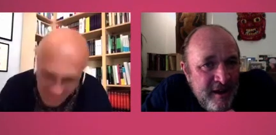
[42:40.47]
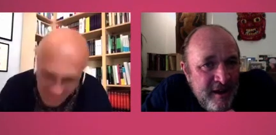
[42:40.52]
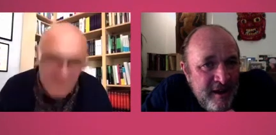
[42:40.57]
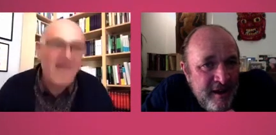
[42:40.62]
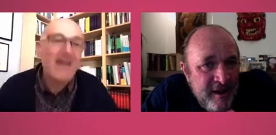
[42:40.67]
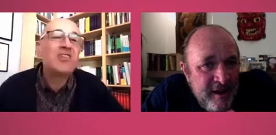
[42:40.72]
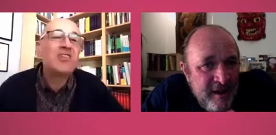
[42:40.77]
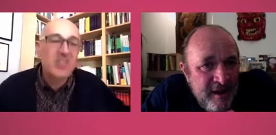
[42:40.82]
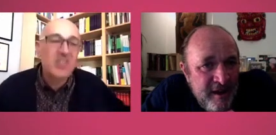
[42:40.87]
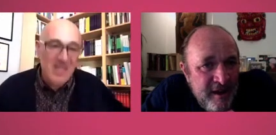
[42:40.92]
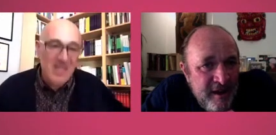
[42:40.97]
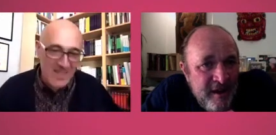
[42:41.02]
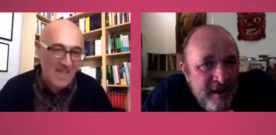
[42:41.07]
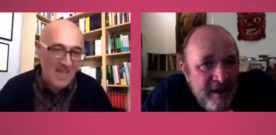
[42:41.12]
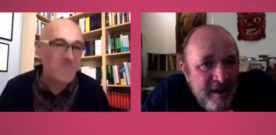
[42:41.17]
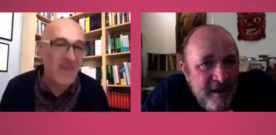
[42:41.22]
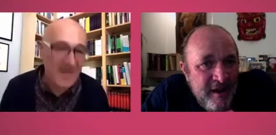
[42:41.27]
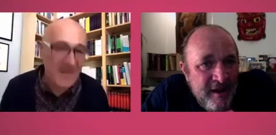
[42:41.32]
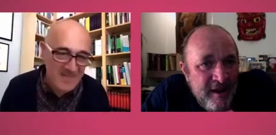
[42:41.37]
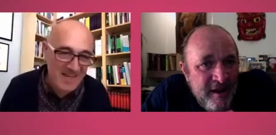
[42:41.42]
Speaker 1: eventually
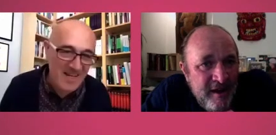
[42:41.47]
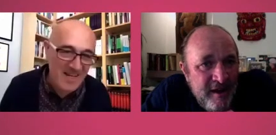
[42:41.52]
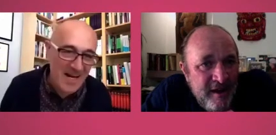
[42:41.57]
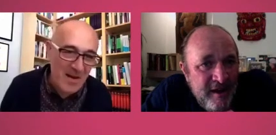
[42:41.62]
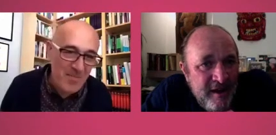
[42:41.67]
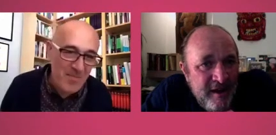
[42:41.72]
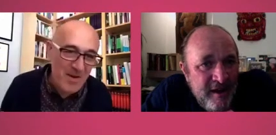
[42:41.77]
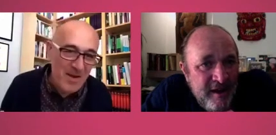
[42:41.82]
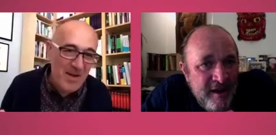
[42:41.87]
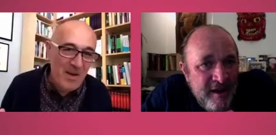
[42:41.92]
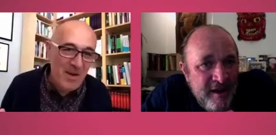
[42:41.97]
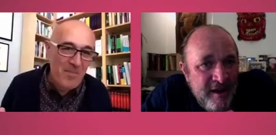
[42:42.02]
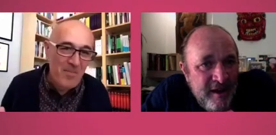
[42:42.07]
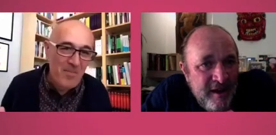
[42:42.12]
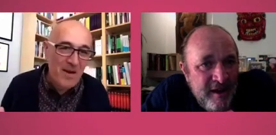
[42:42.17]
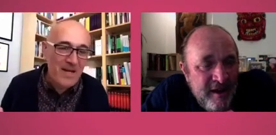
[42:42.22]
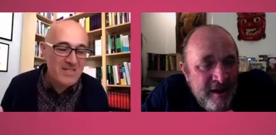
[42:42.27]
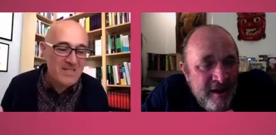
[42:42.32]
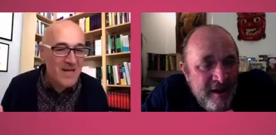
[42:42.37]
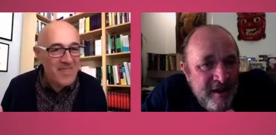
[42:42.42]
they picked it up
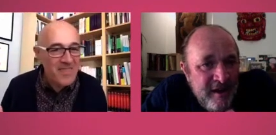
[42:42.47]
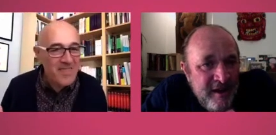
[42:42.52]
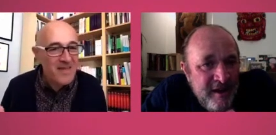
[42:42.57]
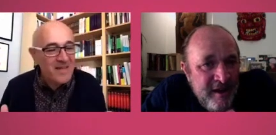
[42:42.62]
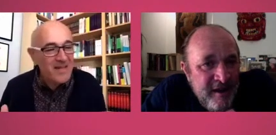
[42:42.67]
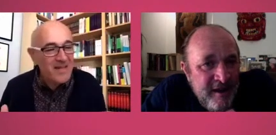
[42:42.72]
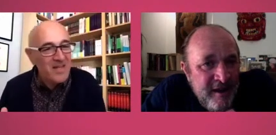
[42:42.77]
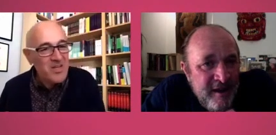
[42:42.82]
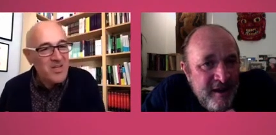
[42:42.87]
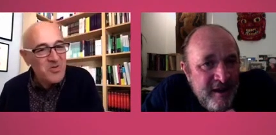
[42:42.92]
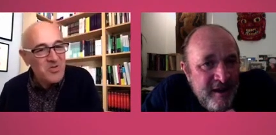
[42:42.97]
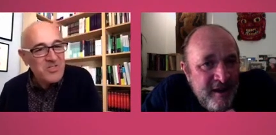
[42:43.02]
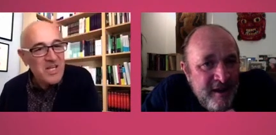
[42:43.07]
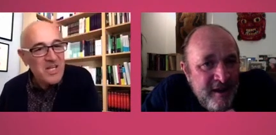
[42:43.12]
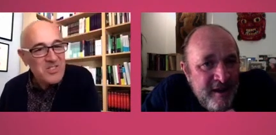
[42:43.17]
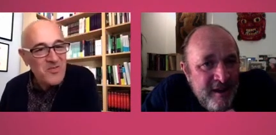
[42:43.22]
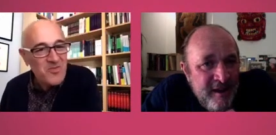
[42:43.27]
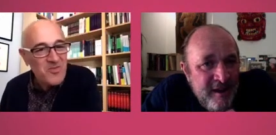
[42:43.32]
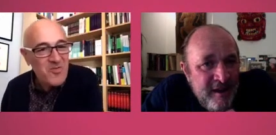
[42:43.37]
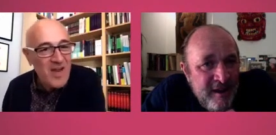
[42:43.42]
but I think a huge
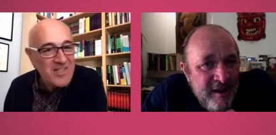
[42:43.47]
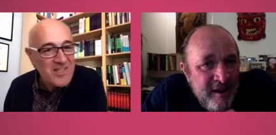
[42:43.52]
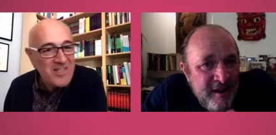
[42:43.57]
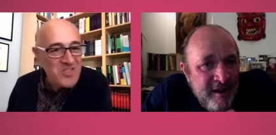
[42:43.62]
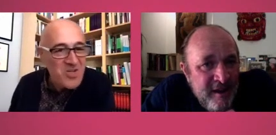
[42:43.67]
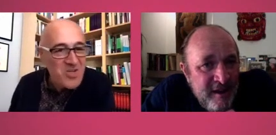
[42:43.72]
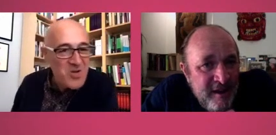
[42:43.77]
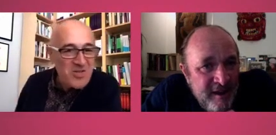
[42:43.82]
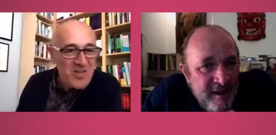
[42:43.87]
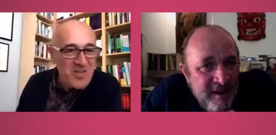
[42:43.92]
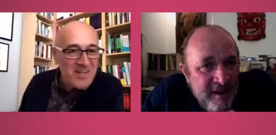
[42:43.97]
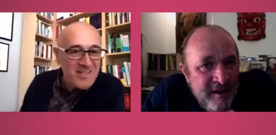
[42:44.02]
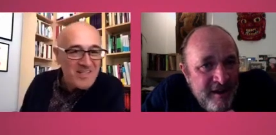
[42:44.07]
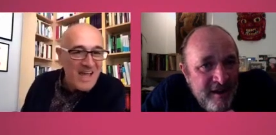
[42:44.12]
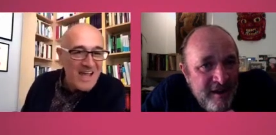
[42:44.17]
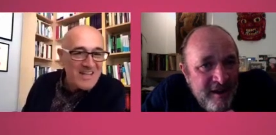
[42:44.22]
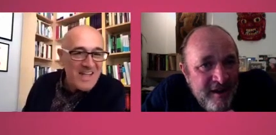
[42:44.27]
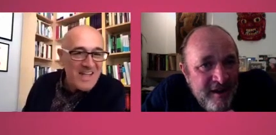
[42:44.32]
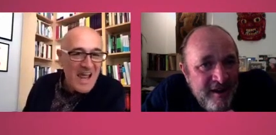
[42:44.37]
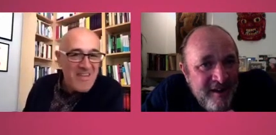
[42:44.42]
debt of gratitude
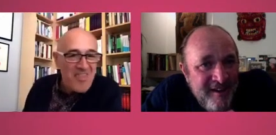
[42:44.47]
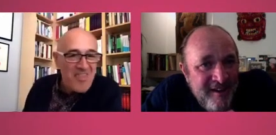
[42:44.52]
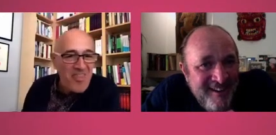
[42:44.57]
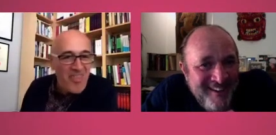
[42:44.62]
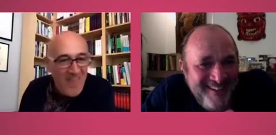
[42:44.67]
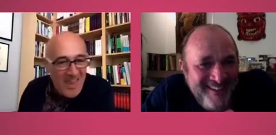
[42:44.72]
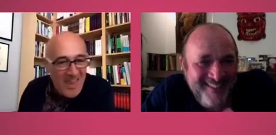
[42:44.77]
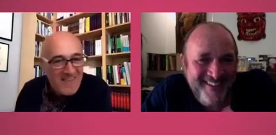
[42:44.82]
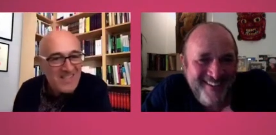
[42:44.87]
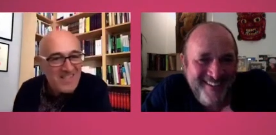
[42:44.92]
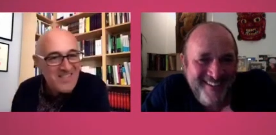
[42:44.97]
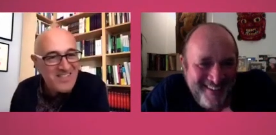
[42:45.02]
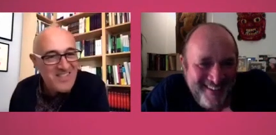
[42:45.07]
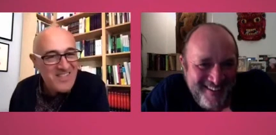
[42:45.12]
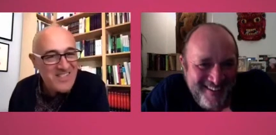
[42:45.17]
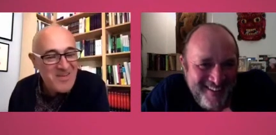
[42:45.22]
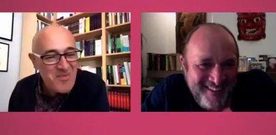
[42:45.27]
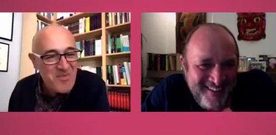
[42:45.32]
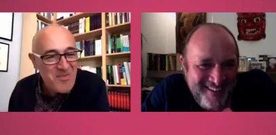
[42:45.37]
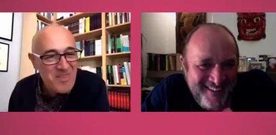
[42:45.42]
and, and, and thanks
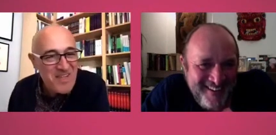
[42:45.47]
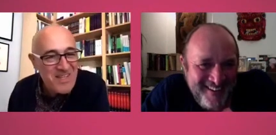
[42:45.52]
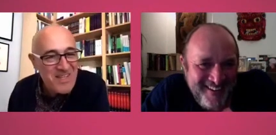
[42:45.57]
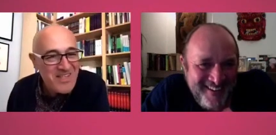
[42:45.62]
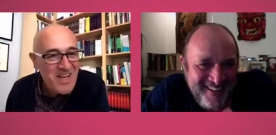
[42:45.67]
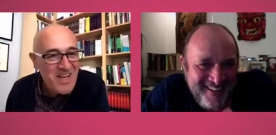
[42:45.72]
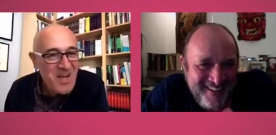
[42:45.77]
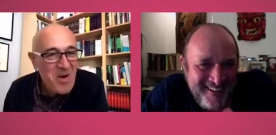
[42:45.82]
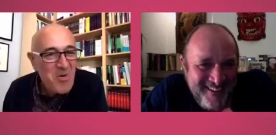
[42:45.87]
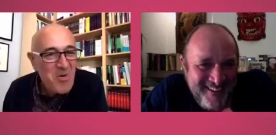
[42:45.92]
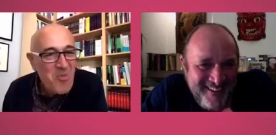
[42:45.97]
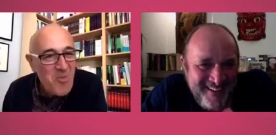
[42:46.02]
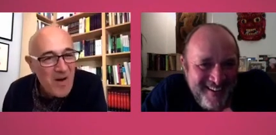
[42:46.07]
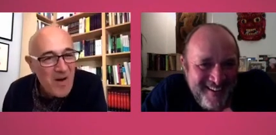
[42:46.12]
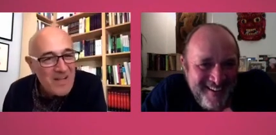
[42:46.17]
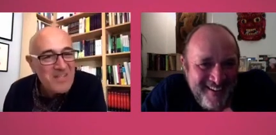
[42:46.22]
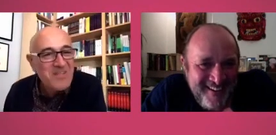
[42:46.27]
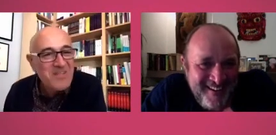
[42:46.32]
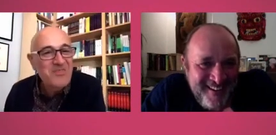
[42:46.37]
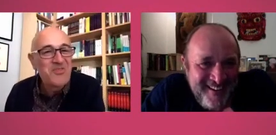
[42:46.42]
to some of these
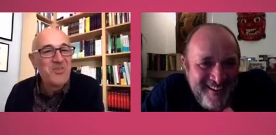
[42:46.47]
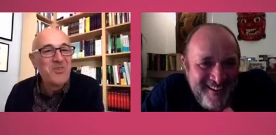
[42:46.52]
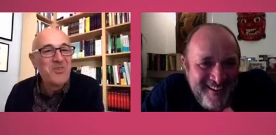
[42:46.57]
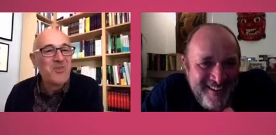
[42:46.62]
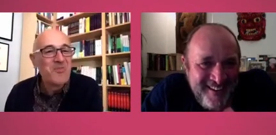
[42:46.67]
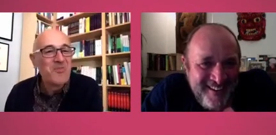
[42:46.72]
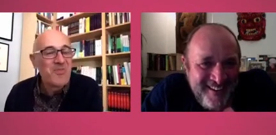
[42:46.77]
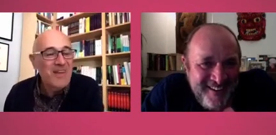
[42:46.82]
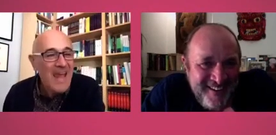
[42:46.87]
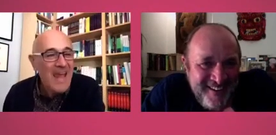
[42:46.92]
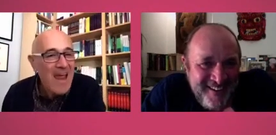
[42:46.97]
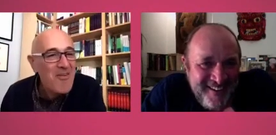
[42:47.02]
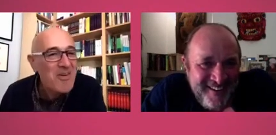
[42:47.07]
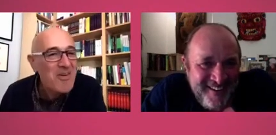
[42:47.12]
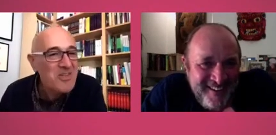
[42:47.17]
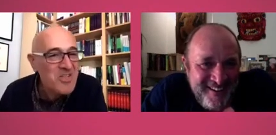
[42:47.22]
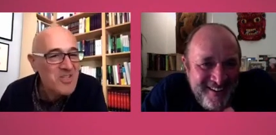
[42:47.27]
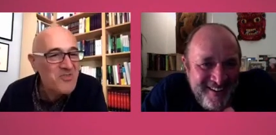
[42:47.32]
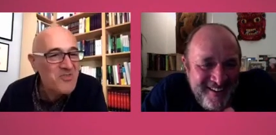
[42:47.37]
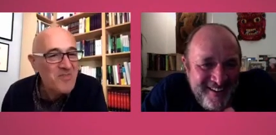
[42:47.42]
wonderful
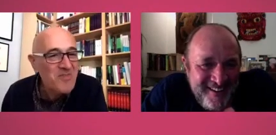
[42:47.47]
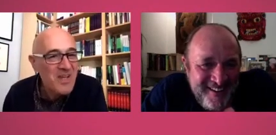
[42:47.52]
characters